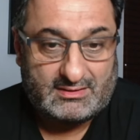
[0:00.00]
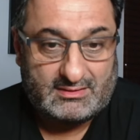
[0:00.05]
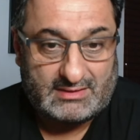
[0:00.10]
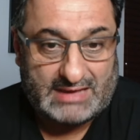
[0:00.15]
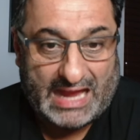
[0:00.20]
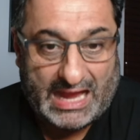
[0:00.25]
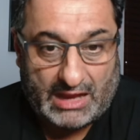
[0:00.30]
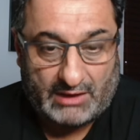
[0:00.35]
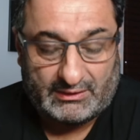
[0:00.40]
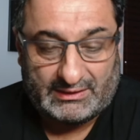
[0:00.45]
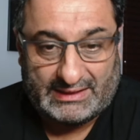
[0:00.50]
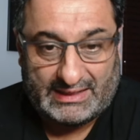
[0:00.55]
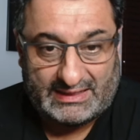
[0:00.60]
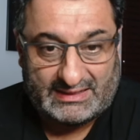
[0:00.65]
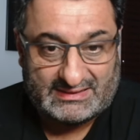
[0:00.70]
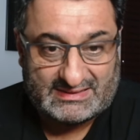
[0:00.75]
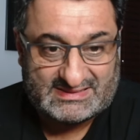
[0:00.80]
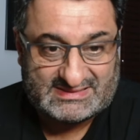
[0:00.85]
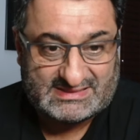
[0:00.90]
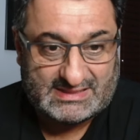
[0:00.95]
outlay
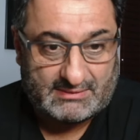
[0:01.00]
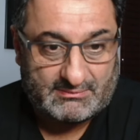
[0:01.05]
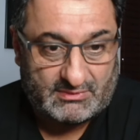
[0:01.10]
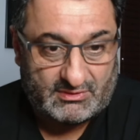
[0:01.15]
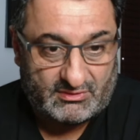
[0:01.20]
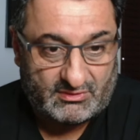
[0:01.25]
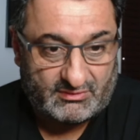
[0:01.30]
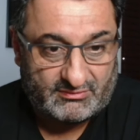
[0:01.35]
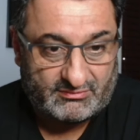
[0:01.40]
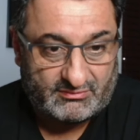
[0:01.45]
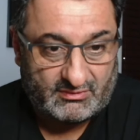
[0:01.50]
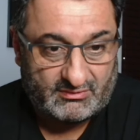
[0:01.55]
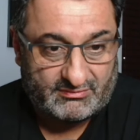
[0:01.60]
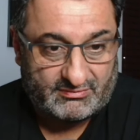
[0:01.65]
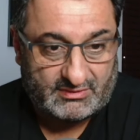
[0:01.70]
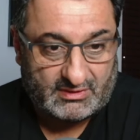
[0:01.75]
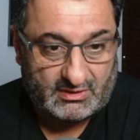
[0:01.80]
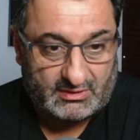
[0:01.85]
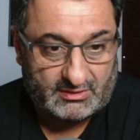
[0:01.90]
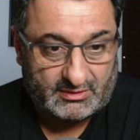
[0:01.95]
in the summer
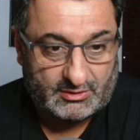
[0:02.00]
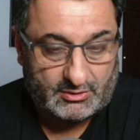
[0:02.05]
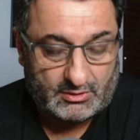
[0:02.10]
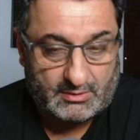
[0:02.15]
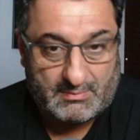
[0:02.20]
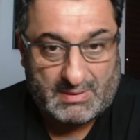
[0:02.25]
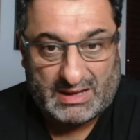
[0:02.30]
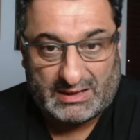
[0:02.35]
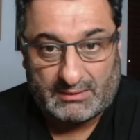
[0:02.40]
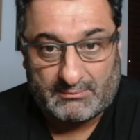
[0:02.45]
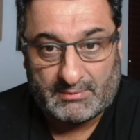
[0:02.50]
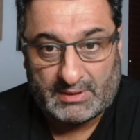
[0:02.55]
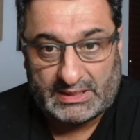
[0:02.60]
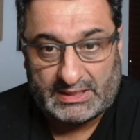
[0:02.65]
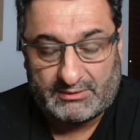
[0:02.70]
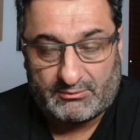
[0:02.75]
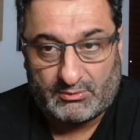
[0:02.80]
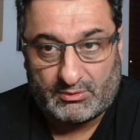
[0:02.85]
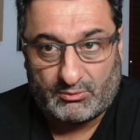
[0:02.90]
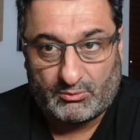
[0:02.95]
of kind of good amount of
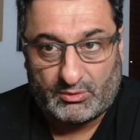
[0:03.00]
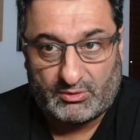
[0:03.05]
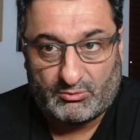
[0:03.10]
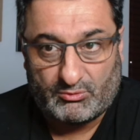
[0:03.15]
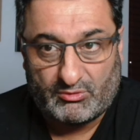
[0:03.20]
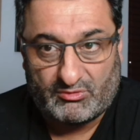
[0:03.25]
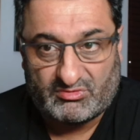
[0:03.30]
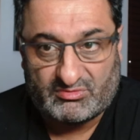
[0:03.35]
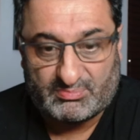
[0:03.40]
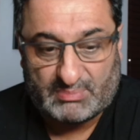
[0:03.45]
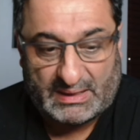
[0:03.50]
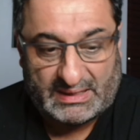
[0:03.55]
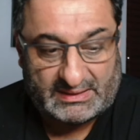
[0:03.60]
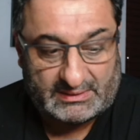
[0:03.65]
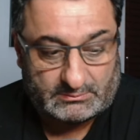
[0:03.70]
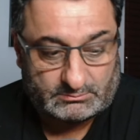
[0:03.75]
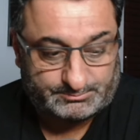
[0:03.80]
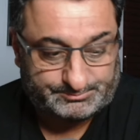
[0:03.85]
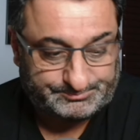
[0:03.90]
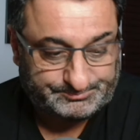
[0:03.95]
money we've
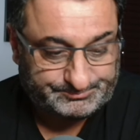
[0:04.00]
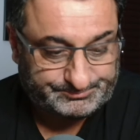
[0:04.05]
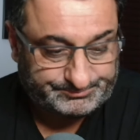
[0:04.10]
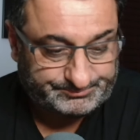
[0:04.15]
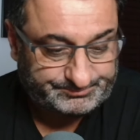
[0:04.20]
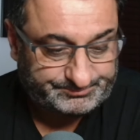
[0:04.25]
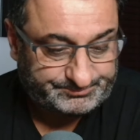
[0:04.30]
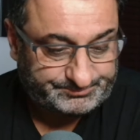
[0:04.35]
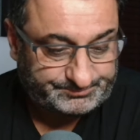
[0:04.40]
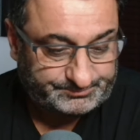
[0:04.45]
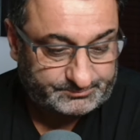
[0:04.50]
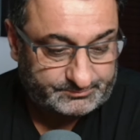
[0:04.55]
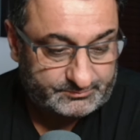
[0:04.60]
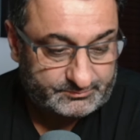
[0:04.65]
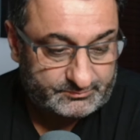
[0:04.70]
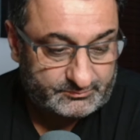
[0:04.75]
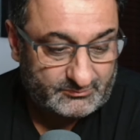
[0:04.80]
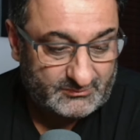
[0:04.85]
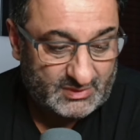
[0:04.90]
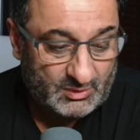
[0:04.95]
spent,
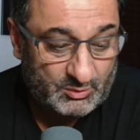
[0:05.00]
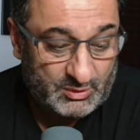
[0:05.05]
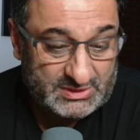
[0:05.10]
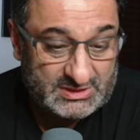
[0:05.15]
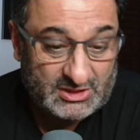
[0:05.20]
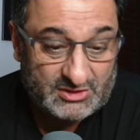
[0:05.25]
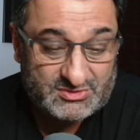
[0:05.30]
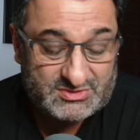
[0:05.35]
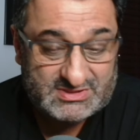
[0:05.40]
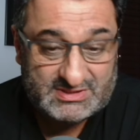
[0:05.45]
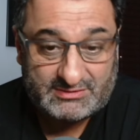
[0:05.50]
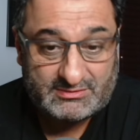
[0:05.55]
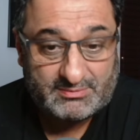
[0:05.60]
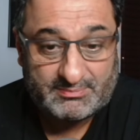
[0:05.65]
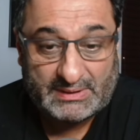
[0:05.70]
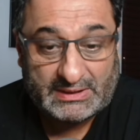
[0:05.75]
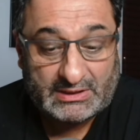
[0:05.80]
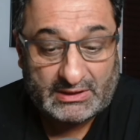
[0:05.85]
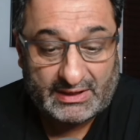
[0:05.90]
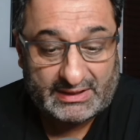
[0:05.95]
we don't seem to
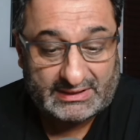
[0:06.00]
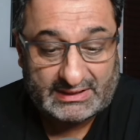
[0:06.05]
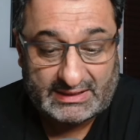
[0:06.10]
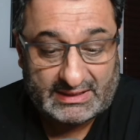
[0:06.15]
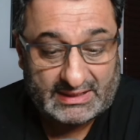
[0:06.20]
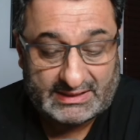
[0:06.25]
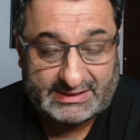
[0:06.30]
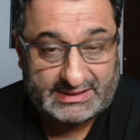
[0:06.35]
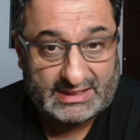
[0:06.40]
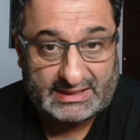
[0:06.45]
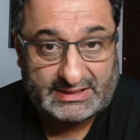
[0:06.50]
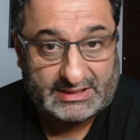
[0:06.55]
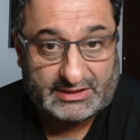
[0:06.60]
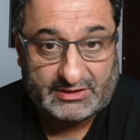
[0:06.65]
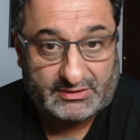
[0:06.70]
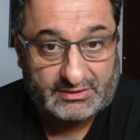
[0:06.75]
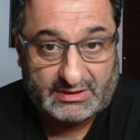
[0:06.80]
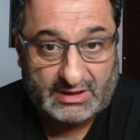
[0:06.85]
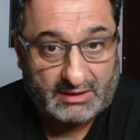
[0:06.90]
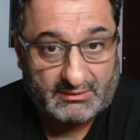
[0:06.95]
be going in any
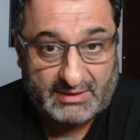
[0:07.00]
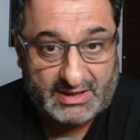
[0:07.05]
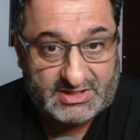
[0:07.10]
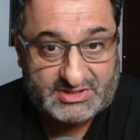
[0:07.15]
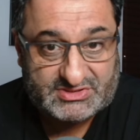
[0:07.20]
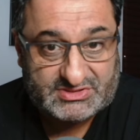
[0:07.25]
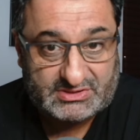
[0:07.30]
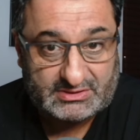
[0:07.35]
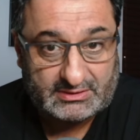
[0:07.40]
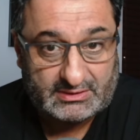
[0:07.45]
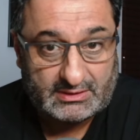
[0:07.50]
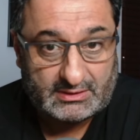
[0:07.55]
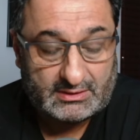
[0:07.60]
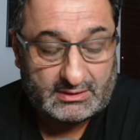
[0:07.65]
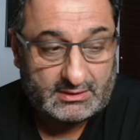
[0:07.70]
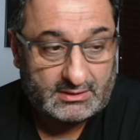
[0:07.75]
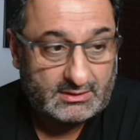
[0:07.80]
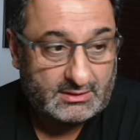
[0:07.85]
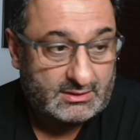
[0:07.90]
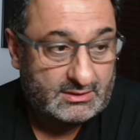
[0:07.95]
good direction,
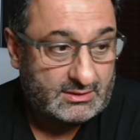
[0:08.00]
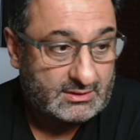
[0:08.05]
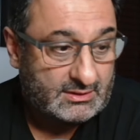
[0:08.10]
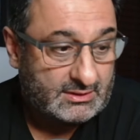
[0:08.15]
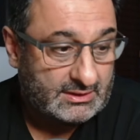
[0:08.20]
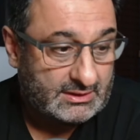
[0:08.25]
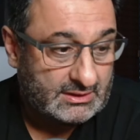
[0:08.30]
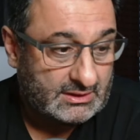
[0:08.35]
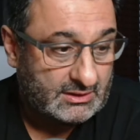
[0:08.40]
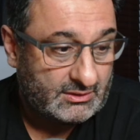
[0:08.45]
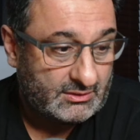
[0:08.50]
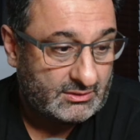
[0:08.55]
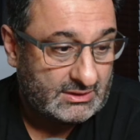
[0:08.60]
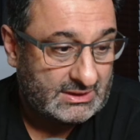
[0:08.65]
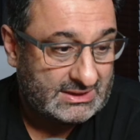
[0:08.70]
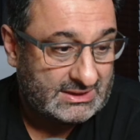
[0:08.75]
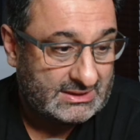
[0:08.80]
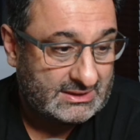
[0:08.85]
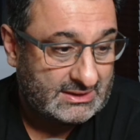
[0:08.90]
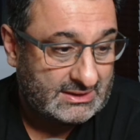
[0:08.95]

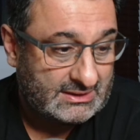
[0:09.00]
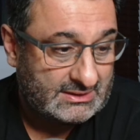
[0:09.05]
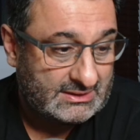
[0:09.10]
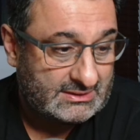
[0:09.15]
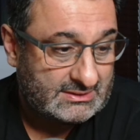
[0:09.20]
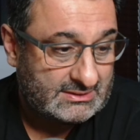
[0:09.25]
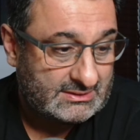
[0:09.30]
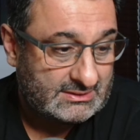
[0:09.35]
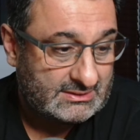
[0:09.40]
and